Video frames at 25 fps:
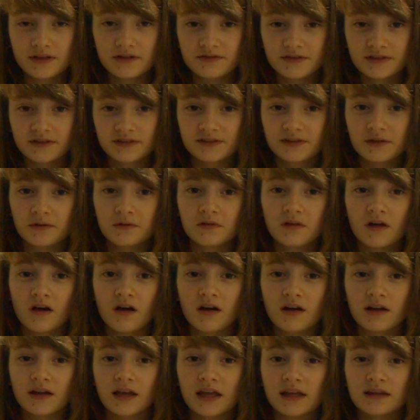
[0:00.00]
my family
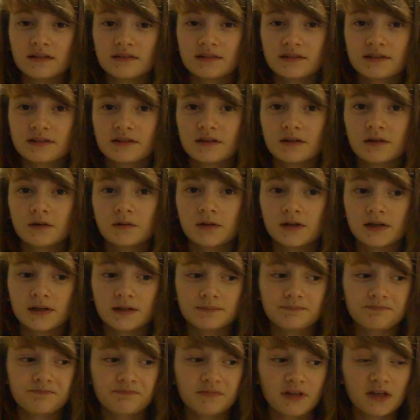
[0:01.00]
for so long, and
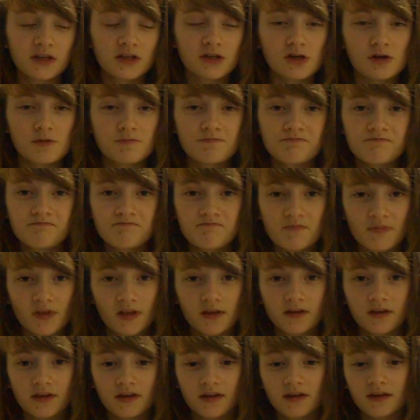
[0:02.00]
so you
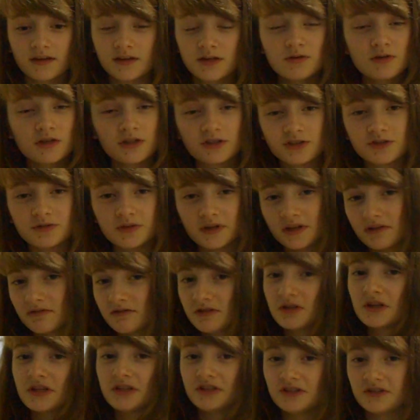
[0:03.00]
know, you
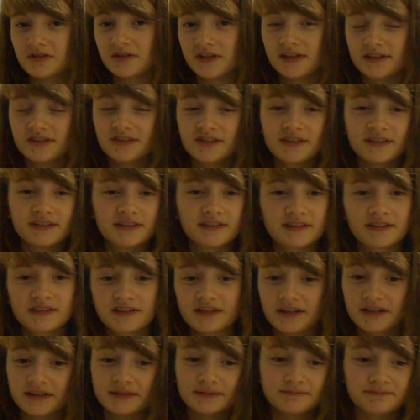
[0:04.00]
can do it. You can do
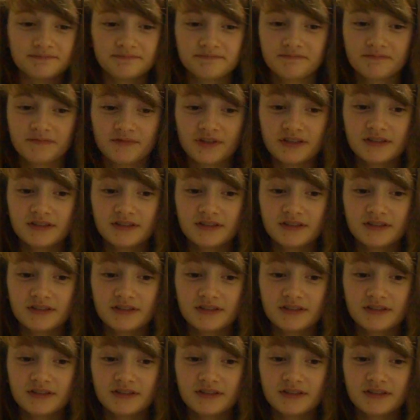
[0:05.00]
it. Just